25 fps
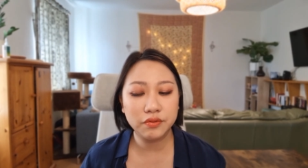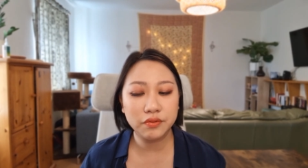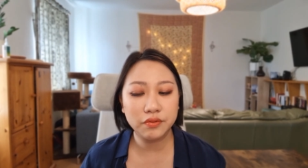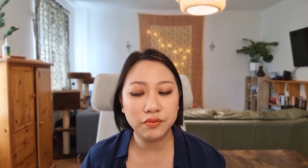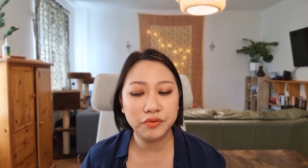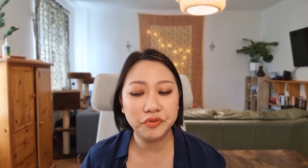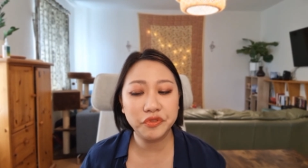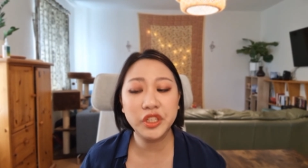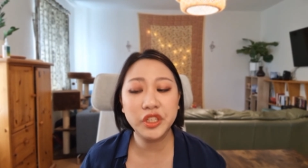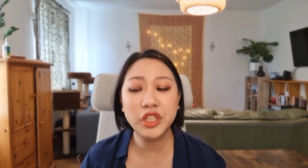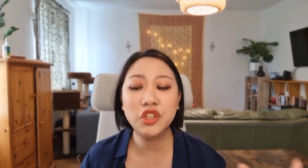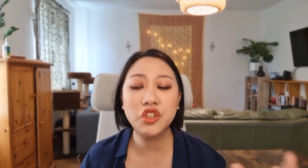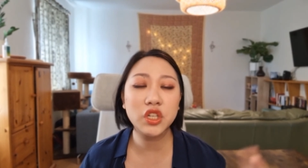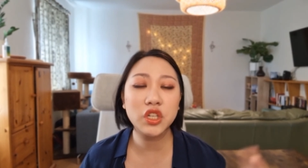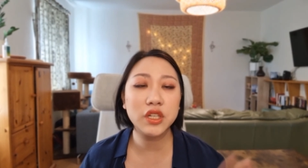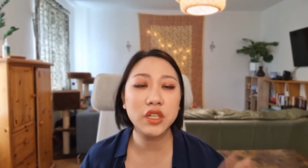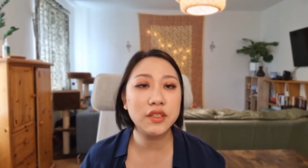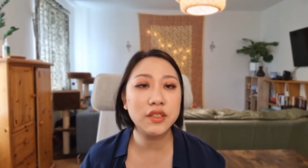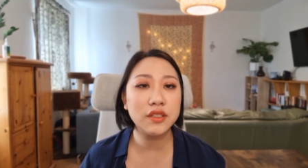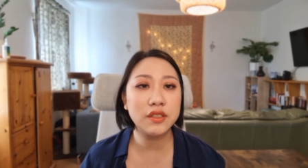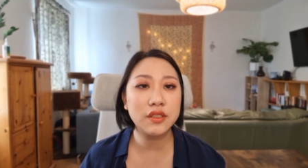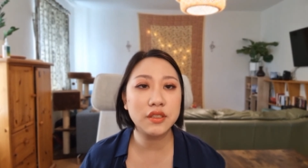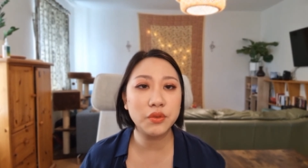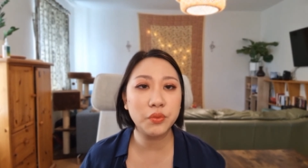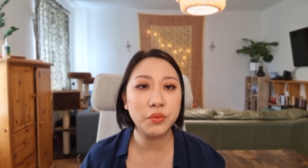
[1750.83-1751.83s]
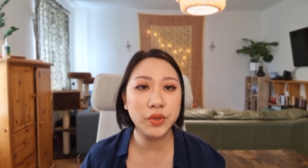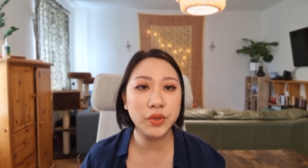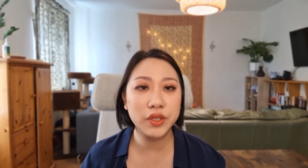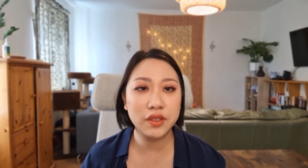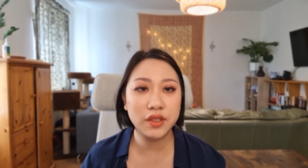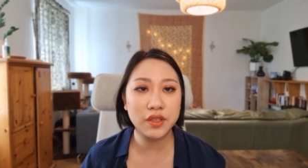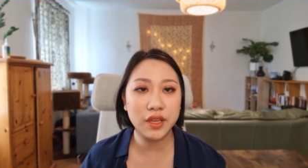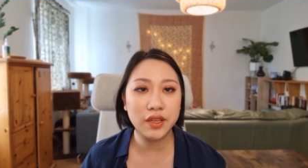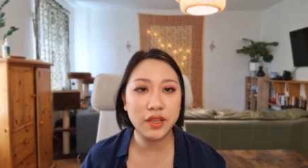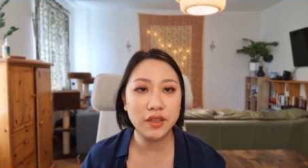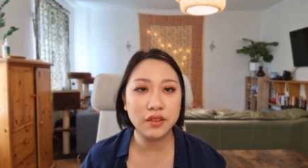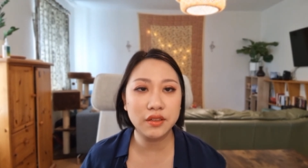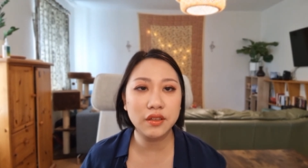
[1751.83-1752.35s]
features
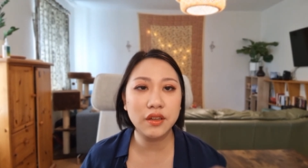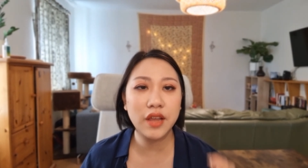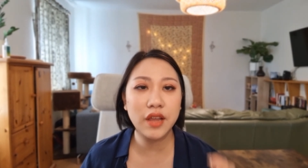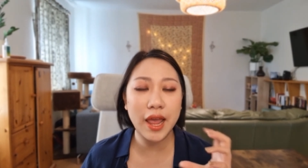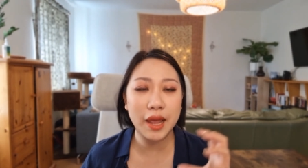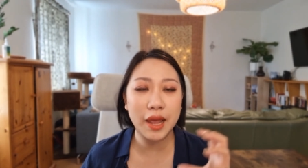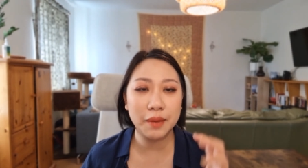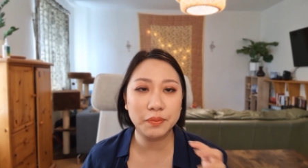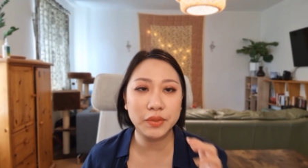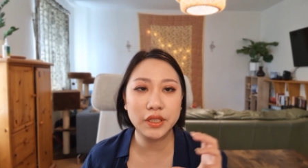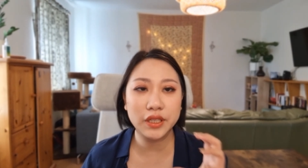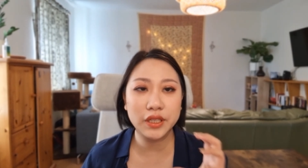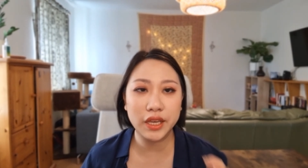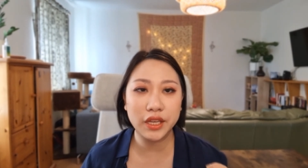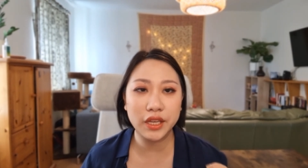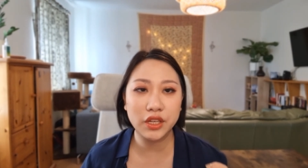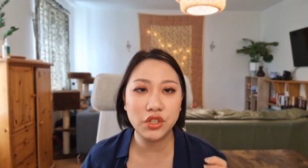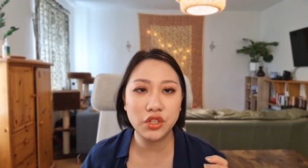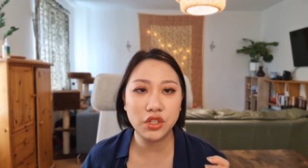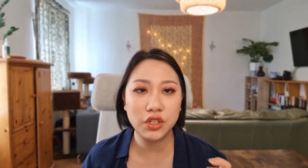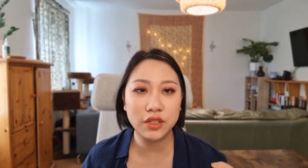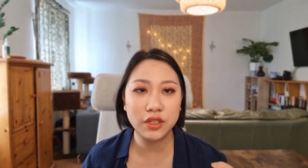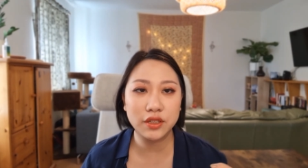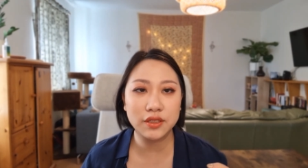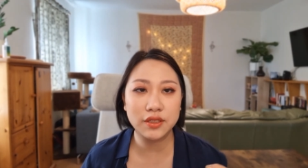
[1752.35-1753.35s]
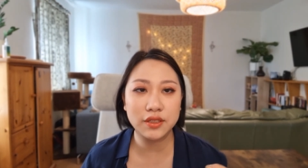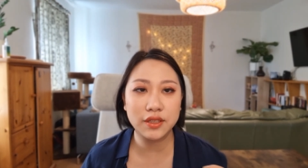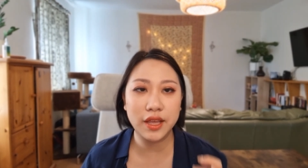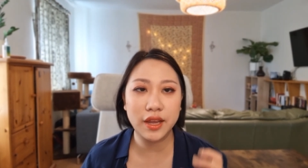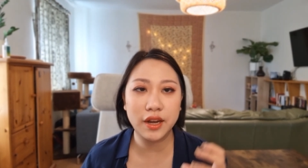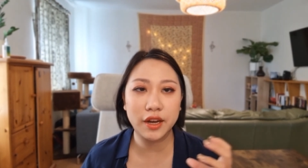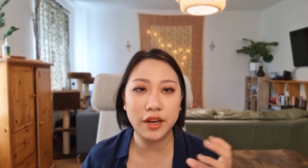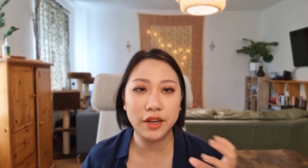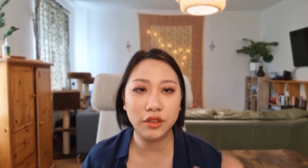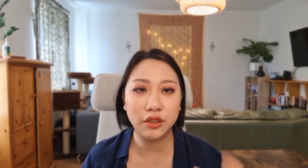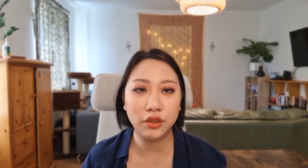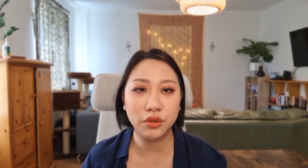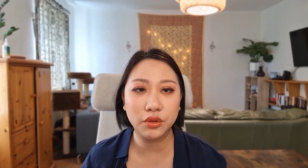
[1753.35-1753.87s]
within applications that
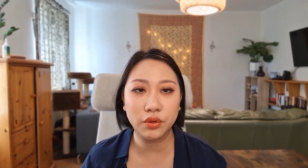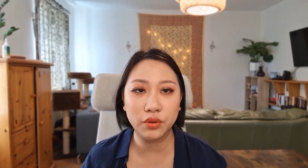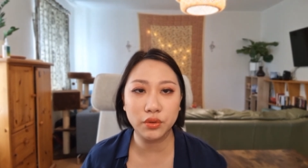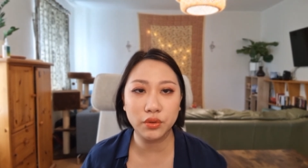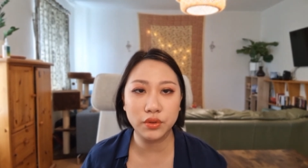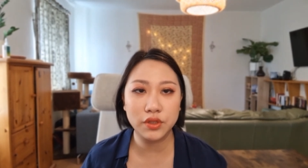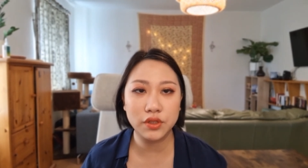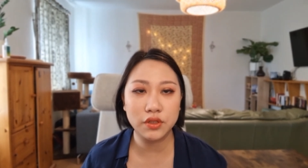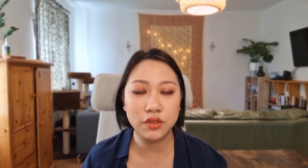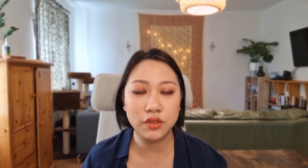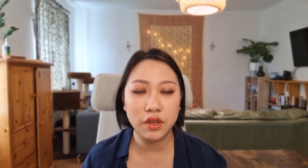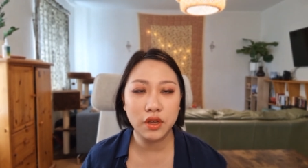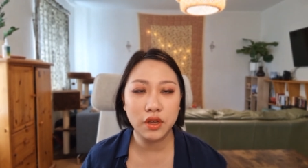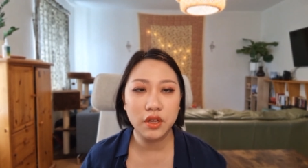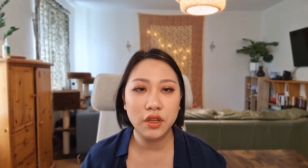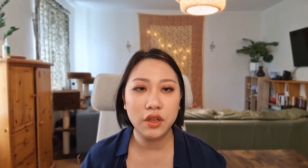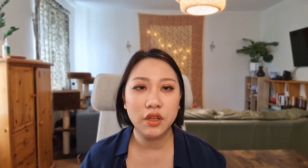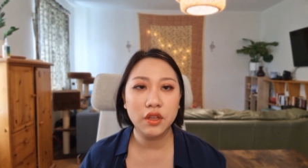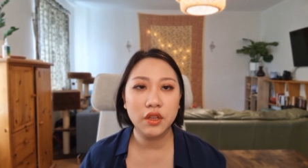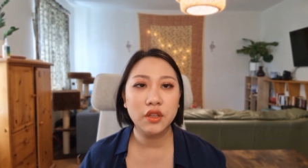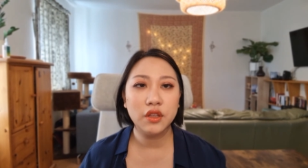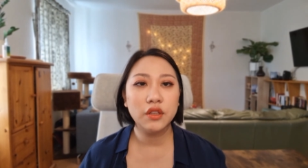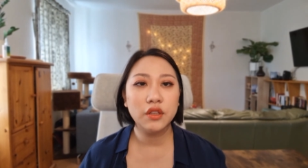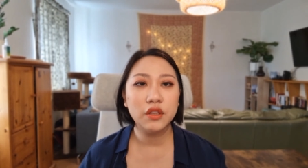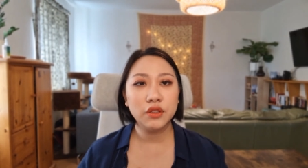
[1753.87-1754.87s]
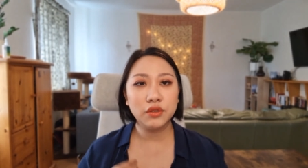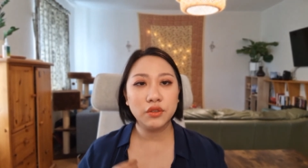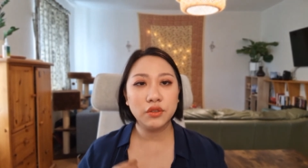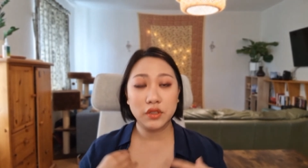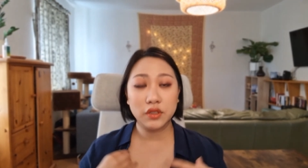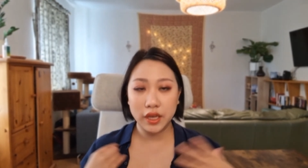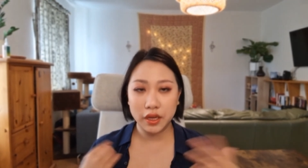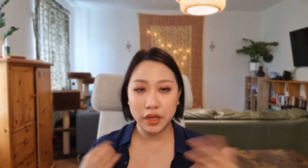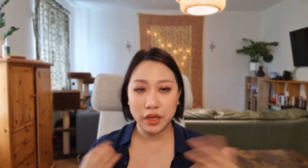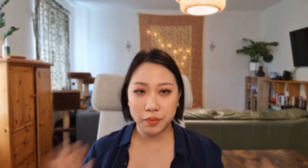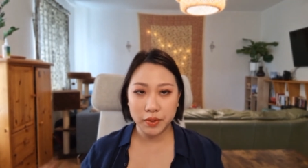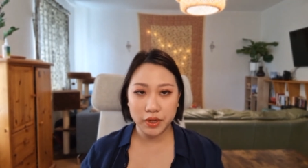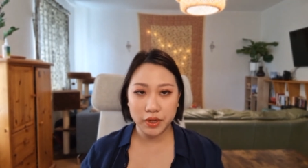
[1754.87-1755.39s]
are used to
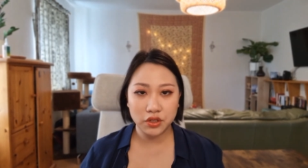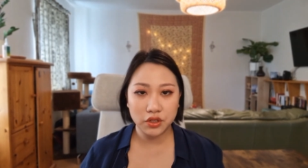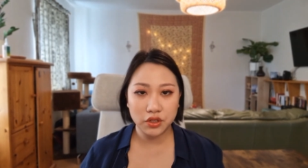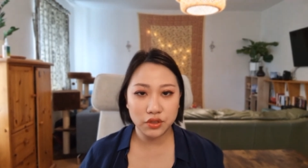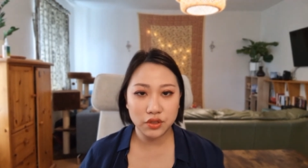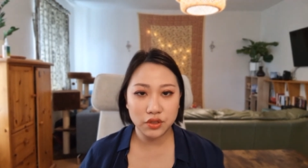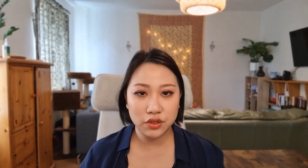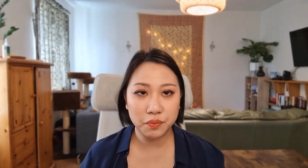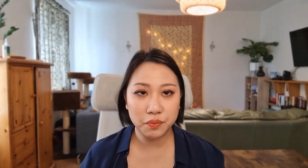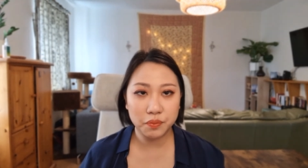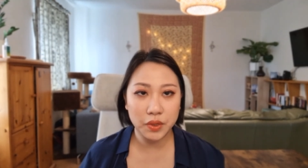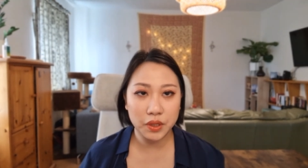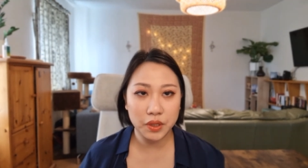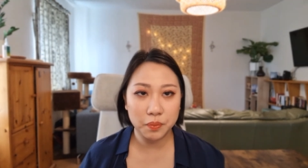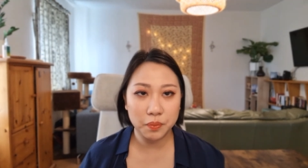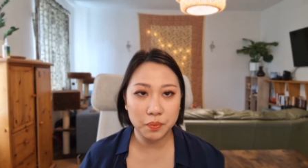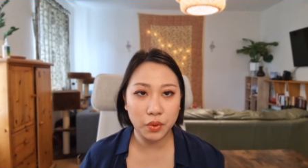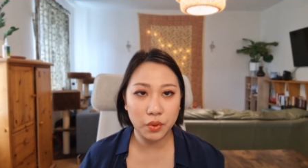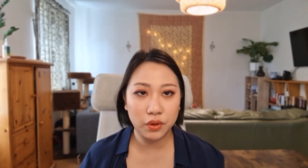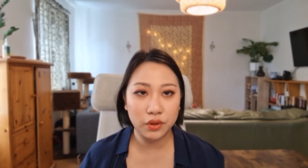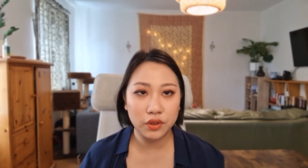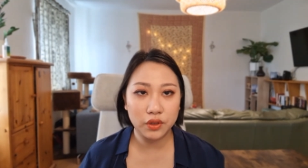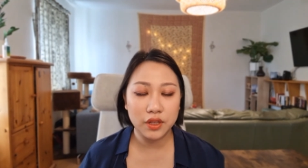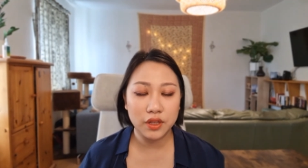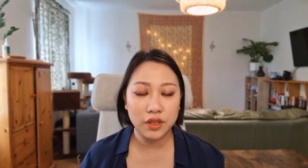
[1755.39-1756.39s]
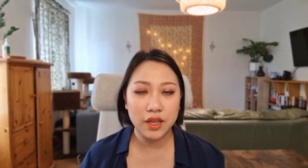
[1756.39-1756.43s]
take pictures of people,